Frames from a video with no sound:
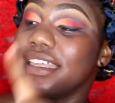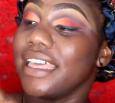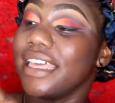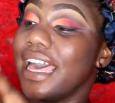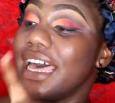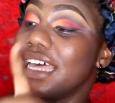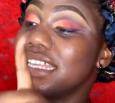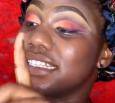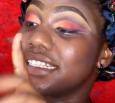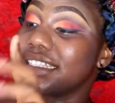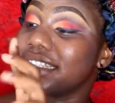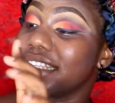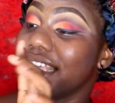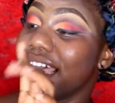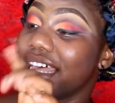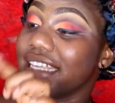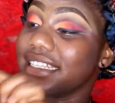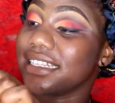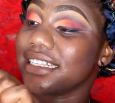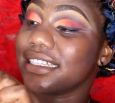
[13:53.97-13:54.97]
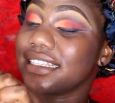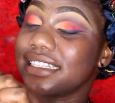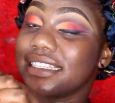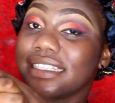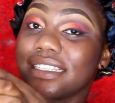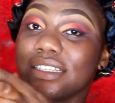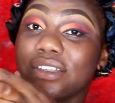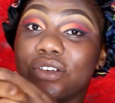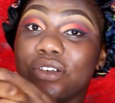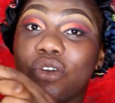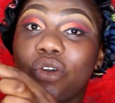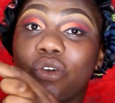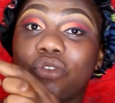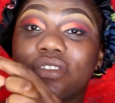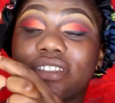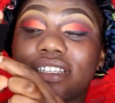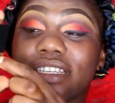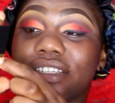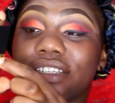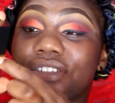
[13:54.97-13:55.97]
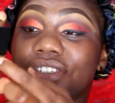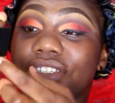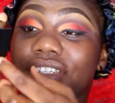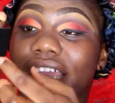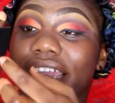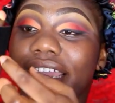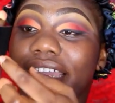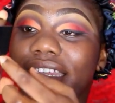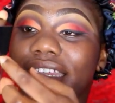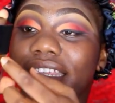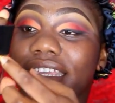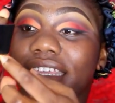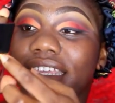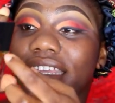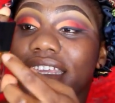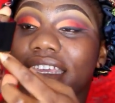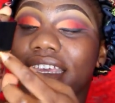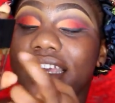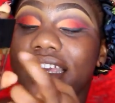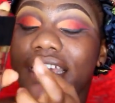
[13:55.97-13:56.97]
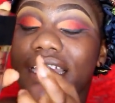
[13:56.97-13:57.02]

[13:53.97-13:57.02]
It has this golden shiny,